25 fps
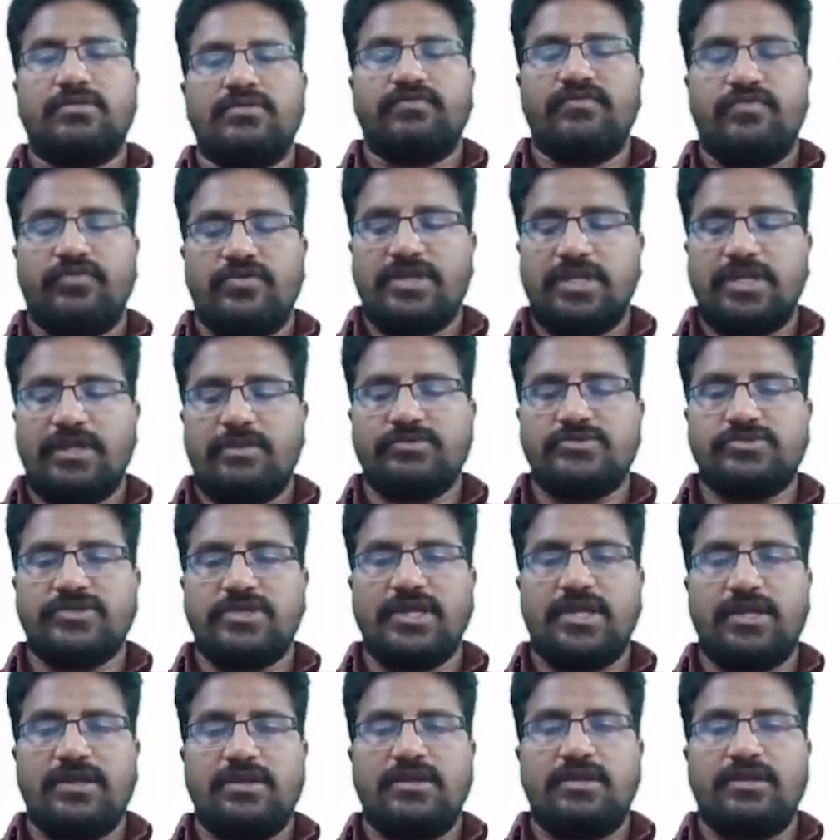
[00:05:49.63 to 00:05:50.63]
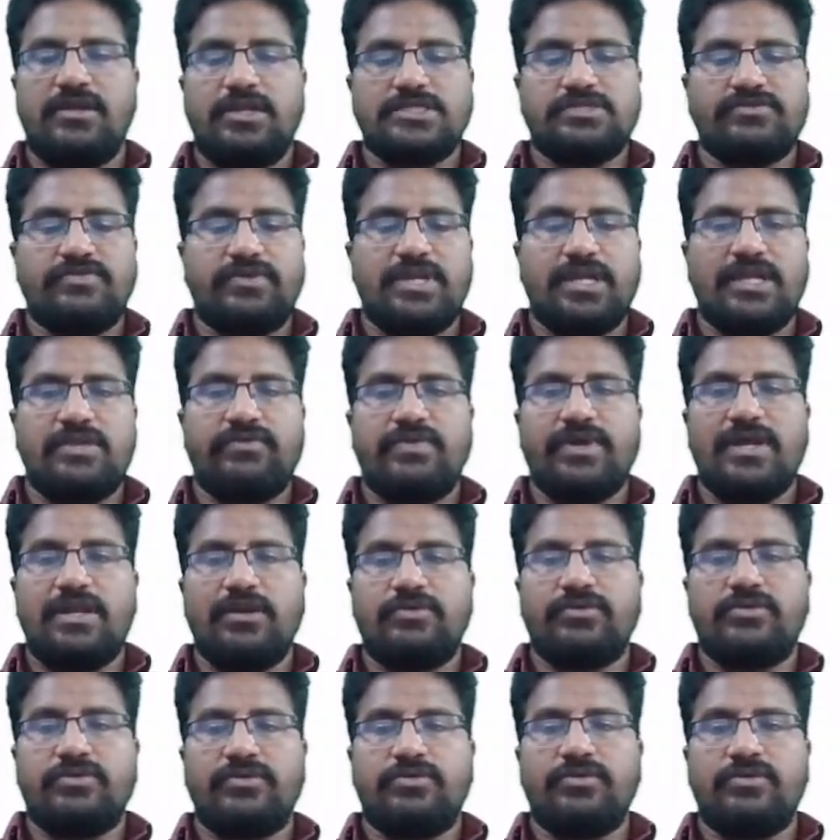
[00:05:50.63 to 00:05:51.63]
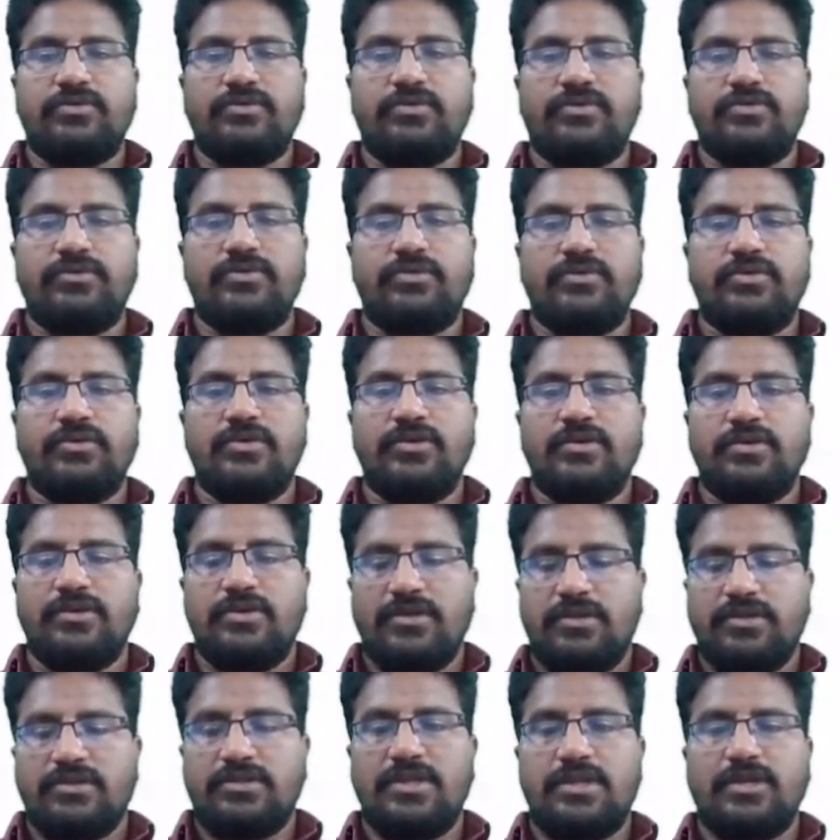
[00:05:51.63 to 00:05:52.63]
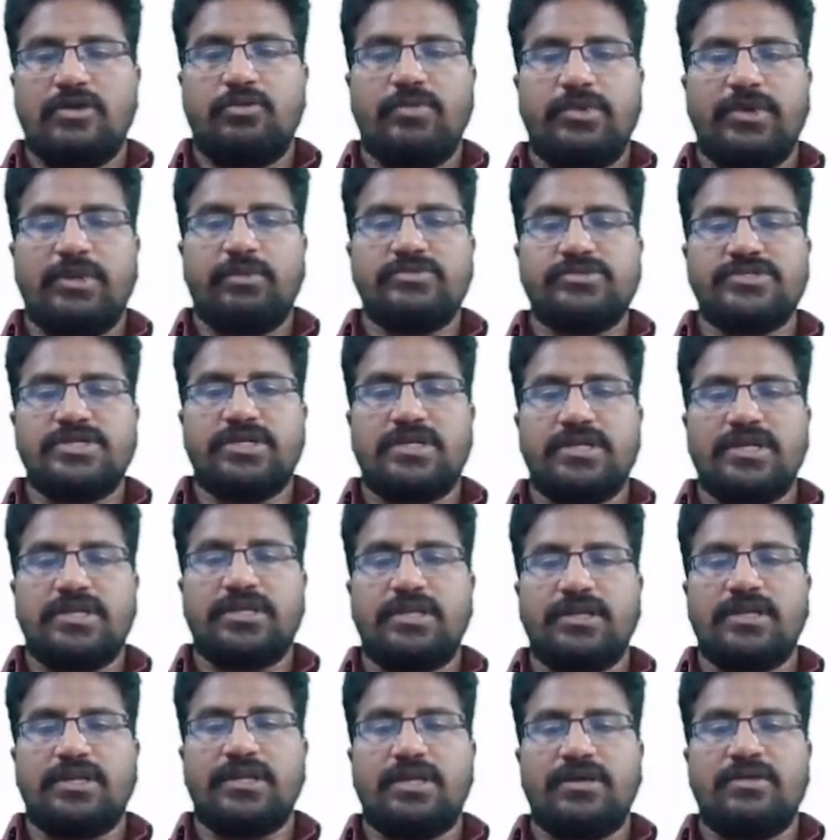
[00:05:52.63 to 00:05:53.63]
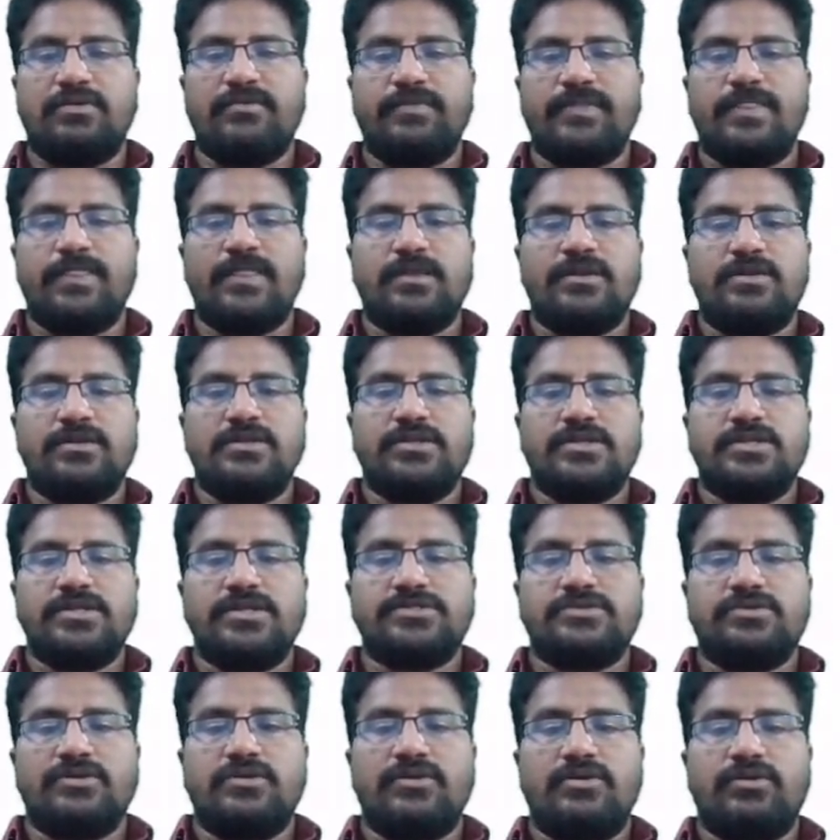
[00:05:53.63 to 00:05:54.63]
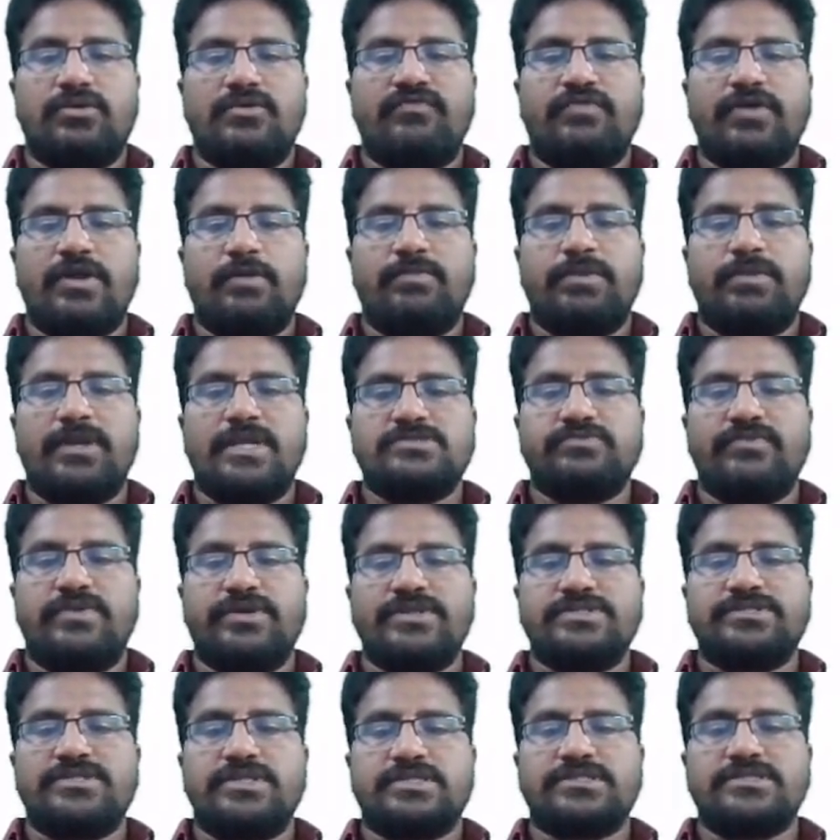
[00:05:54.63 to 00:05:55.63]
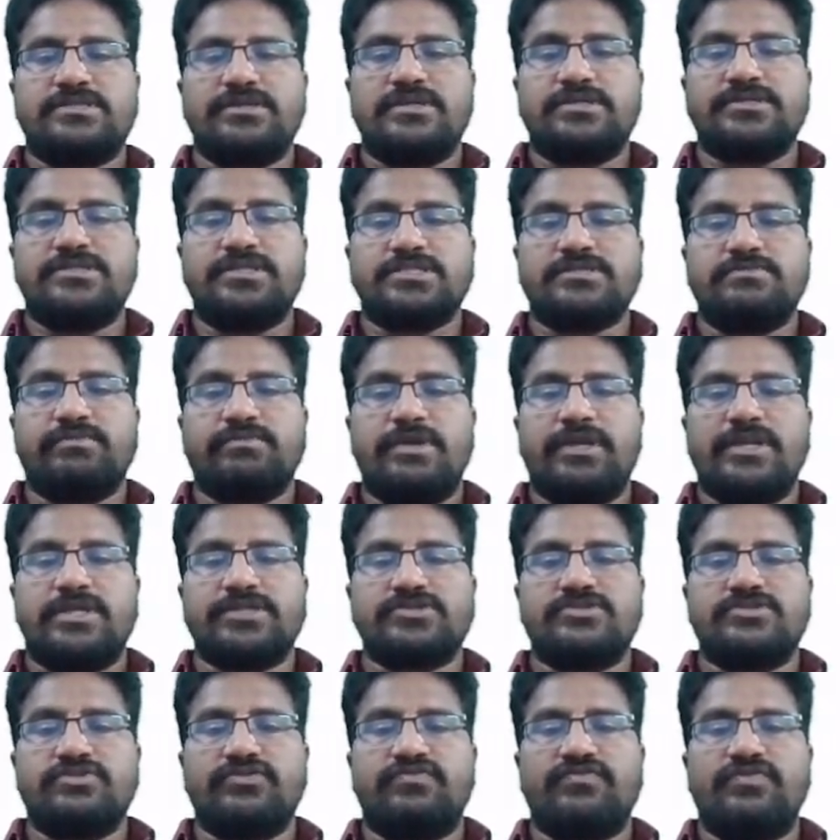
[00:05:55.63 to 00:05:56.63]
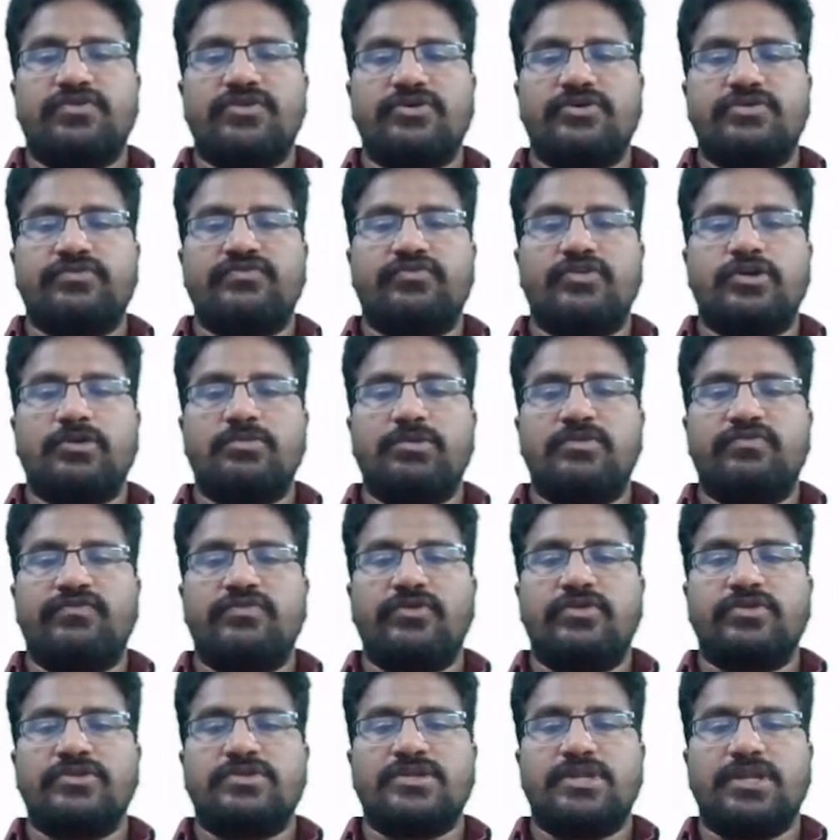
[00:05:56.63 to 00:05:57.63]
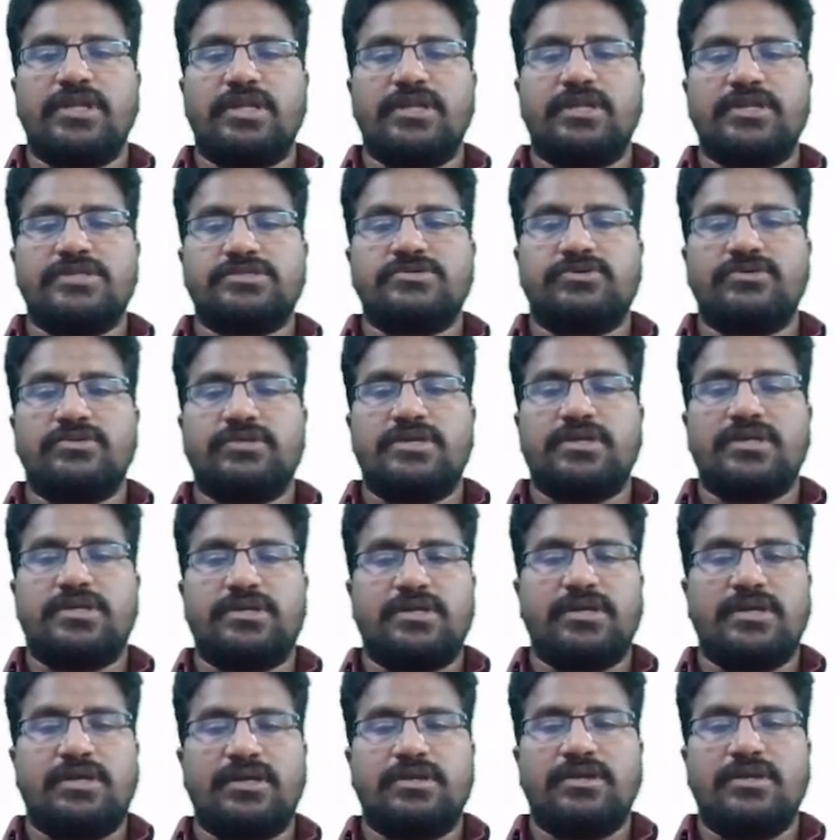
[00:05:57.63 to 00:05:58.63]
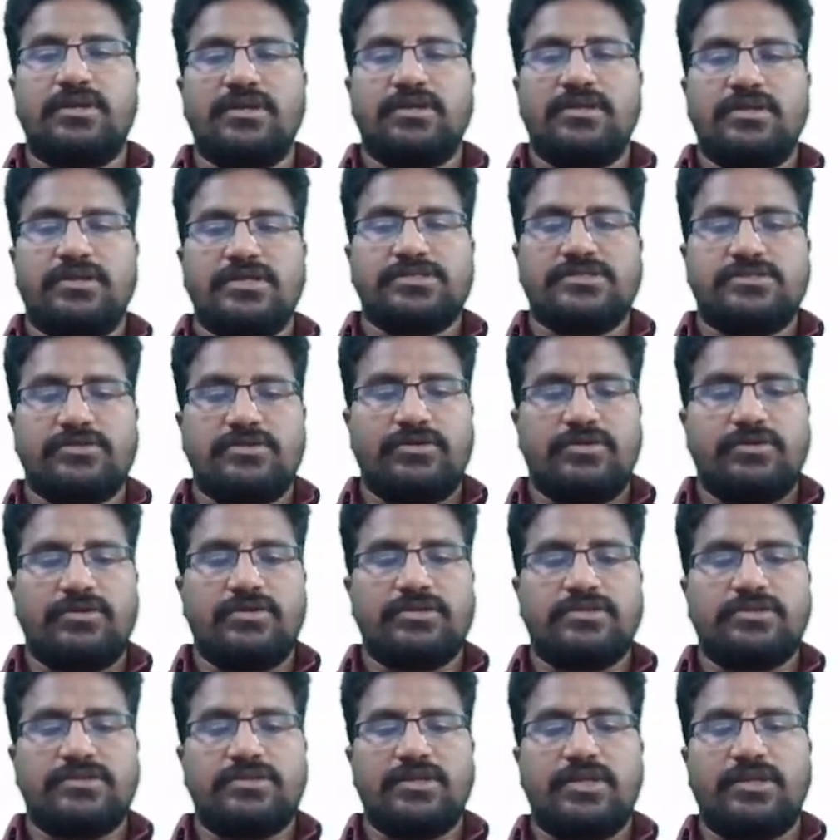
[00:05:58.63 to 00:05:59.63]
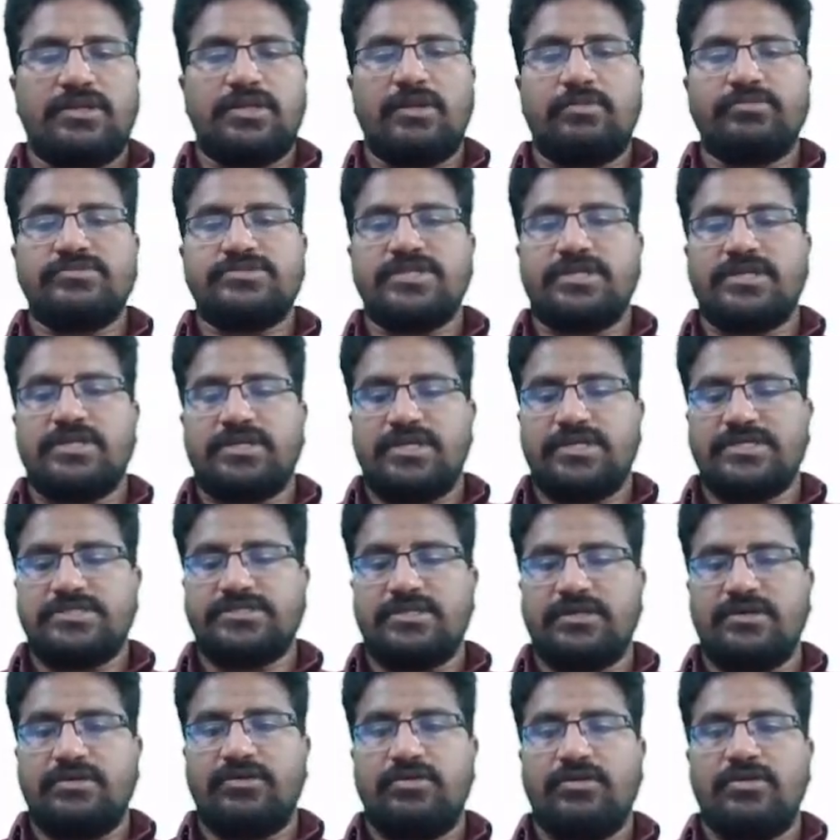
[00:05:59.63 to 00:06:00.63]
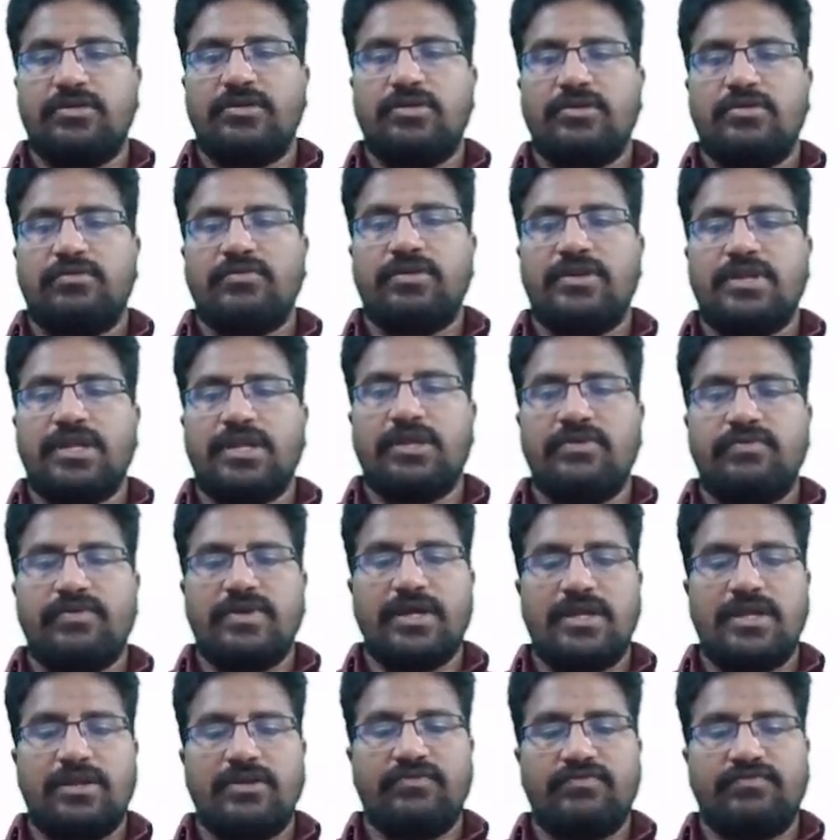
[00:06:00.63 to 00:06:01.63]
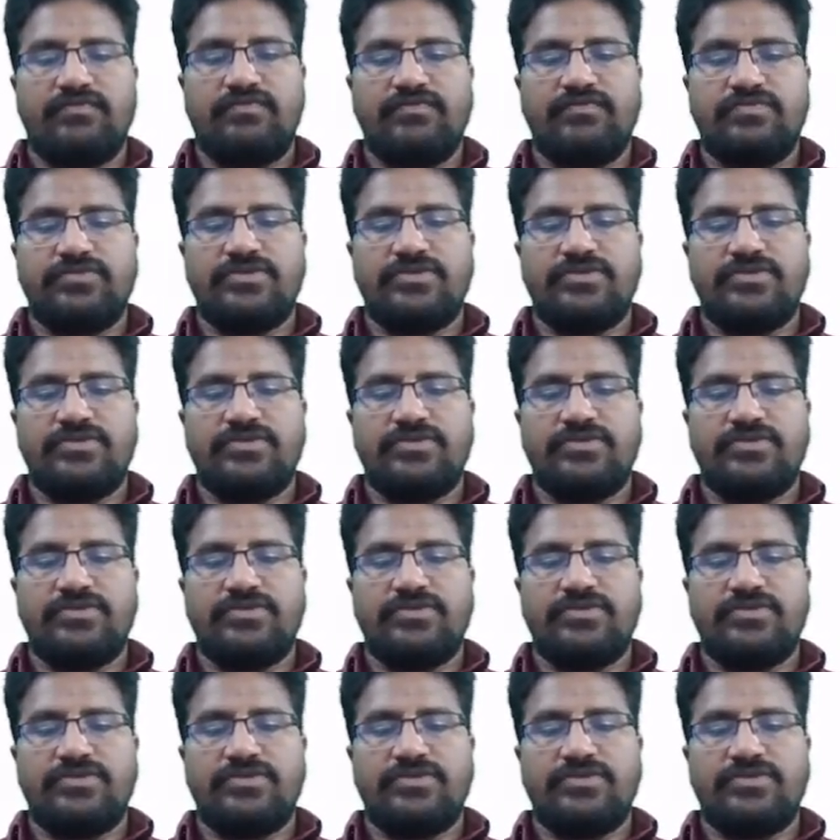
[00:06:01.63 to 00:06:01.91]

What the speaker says: 4 times, okay? Next, when I value 2, then how many times iterating now? So 5 plus 1, 6, 6 minus 2, 4, 4 before 3. So that, so 3 times iterates. When I value